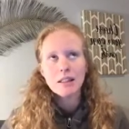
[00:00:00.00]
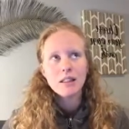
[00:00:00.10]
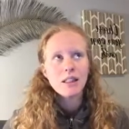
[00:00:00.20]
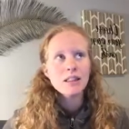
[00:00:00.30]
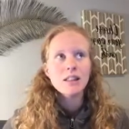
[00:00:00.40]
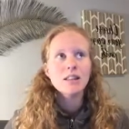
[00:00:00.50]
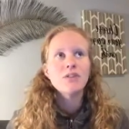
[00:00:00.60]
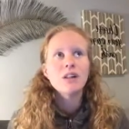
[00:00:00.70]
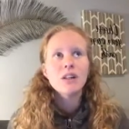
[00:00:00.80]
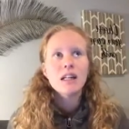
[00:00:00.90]
It's a
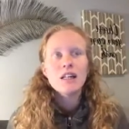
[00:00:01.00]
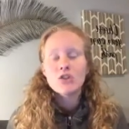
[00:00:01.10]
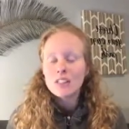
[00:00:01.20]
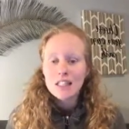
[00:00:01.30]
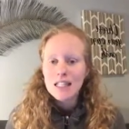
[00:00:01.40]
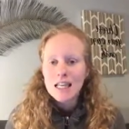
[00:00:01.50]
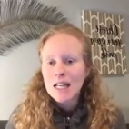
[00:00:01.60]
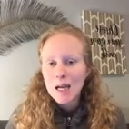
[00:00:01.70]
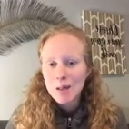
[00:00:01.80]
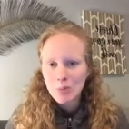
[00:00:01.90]
very interesting thing,
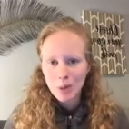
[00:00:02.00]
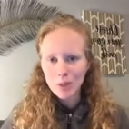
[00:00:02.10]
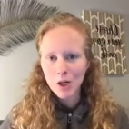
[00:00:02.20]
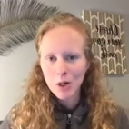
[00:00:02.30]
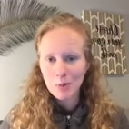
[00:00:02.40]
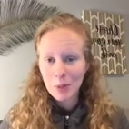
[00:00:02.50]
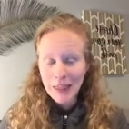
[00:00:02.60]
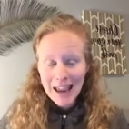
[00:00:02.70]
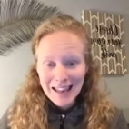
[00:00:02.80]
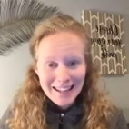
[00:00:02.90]
and I could probably talk about
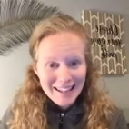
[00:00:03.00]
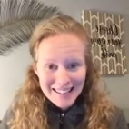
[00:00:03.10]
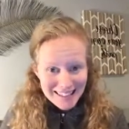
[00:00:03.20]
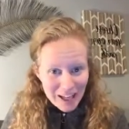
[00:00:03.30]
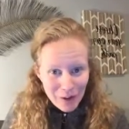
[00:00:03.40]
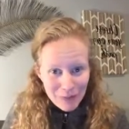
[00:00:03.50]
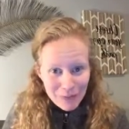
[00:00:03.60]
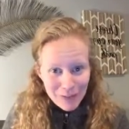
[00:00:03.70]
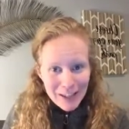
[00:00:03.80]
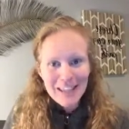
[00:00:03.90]
that itself
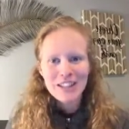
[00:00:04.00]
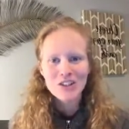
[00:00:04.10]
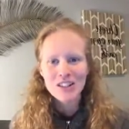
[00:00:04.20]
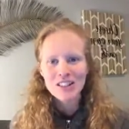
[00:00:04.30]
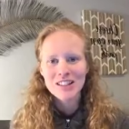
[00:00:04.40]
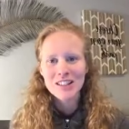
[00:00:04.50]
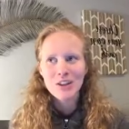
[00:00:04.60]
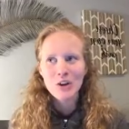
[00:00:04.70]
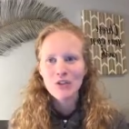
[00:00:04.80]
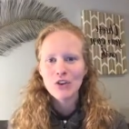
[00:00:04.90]
in just,
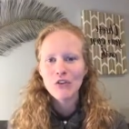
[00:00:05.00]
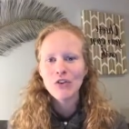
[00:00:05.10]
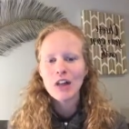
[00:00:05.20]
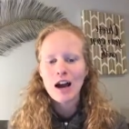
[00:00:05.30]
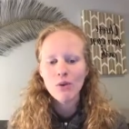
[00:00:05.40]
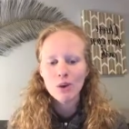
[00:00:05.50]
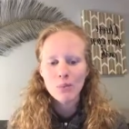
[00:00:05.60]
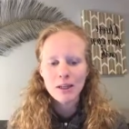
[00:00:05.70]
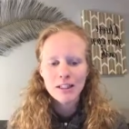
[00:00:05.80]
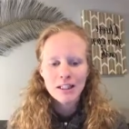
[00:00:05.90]
for a full hour,
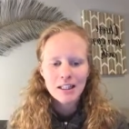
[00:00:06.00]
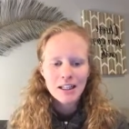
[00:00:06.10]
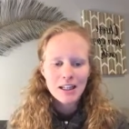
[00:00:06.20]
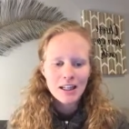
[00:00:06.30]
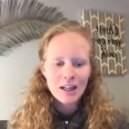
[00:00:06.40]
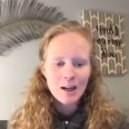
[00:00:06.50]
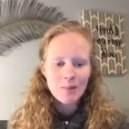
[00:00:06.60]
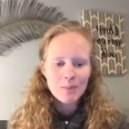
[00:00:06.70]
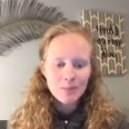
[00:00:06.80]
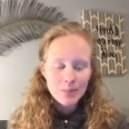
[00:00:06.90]
but
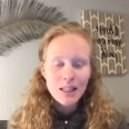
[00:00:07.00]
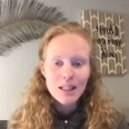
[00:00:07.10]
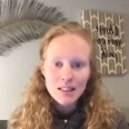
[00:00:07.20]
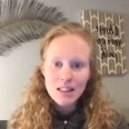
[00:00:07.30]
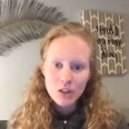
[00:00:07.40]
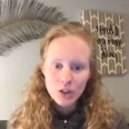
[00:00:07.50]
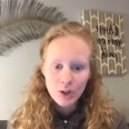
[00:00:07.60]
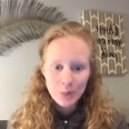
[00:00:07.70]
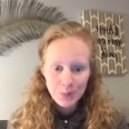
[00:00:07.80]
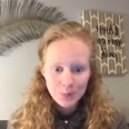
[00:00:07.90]
it is an issue.